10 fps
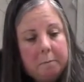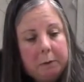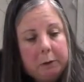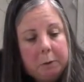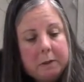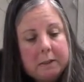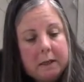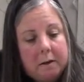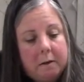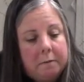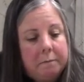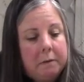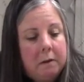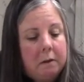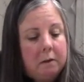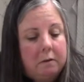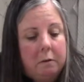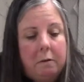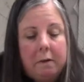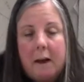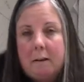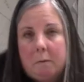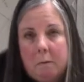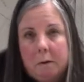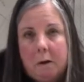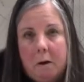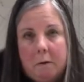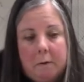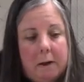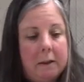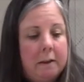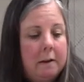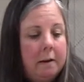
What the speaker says: blue in the center, so that's what we're going with.